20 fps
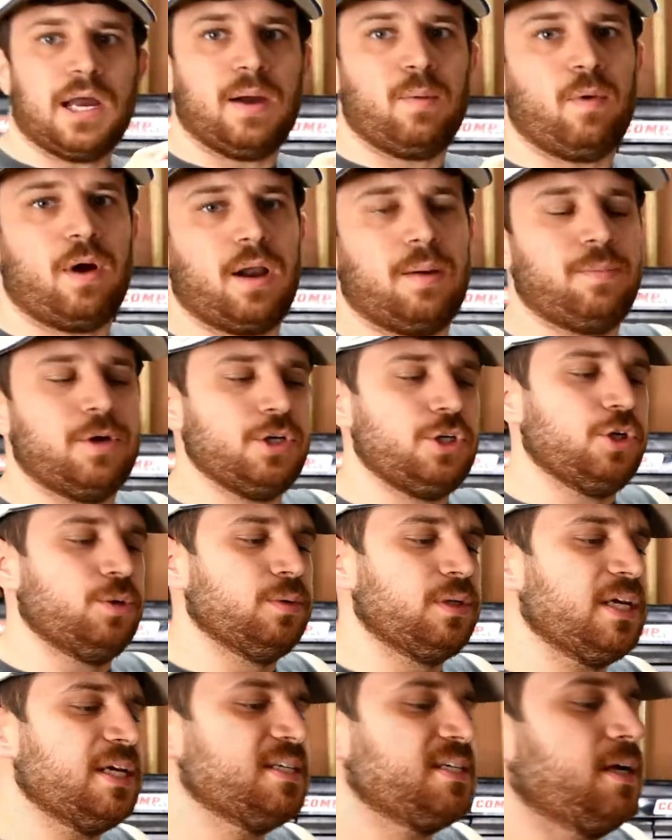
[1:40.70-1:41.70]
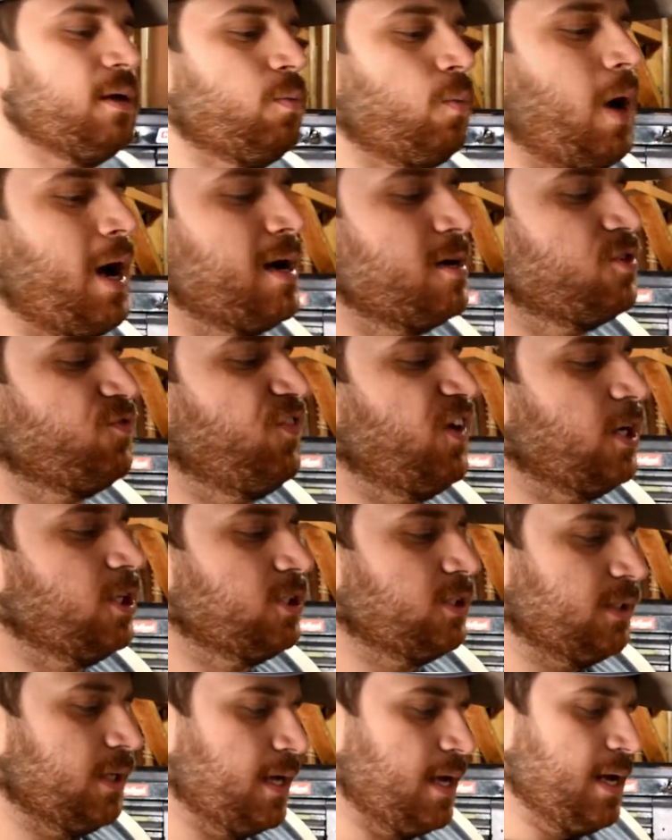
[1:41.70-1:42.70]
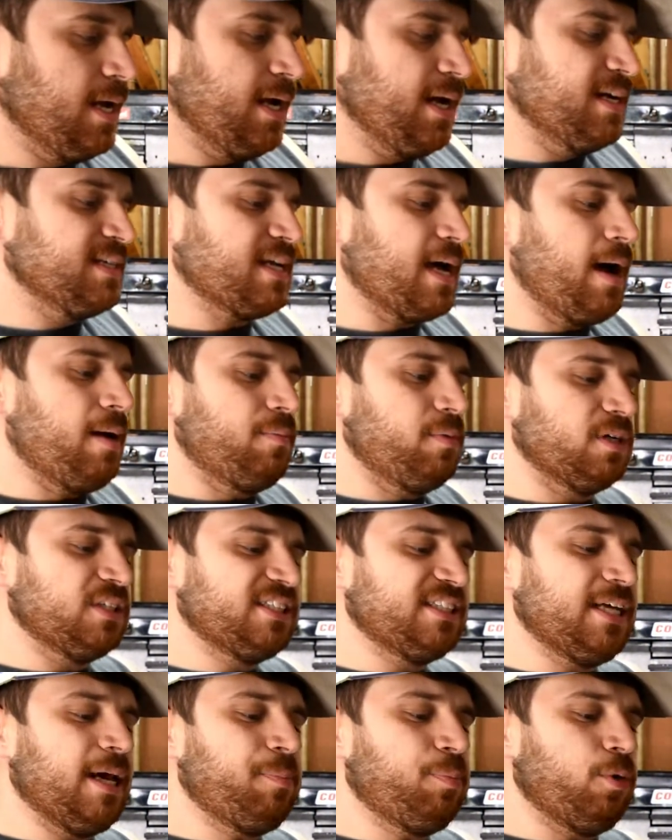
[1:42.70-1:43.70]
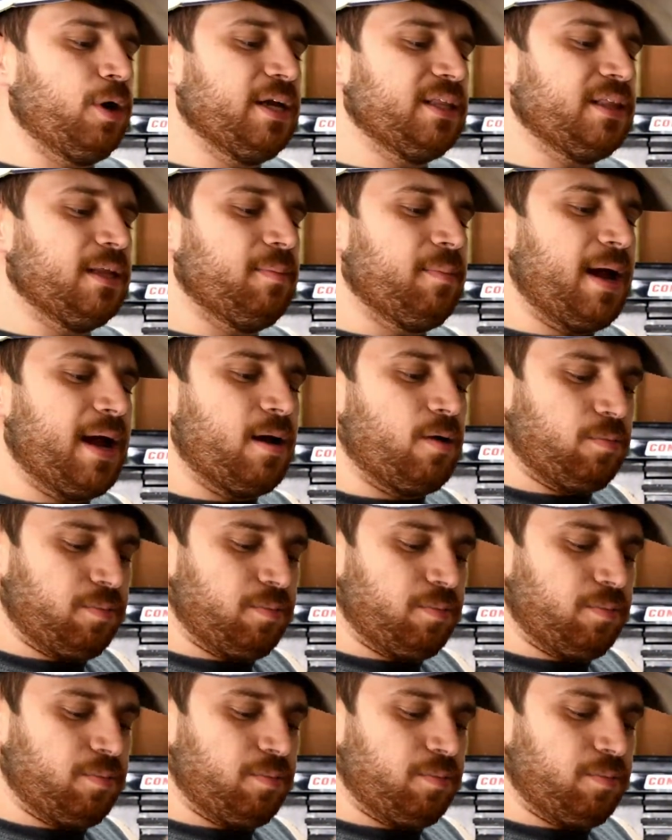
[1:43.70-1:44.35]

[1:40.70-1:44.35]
what I'm gonna do with these here wires first is I'm gonna separate them out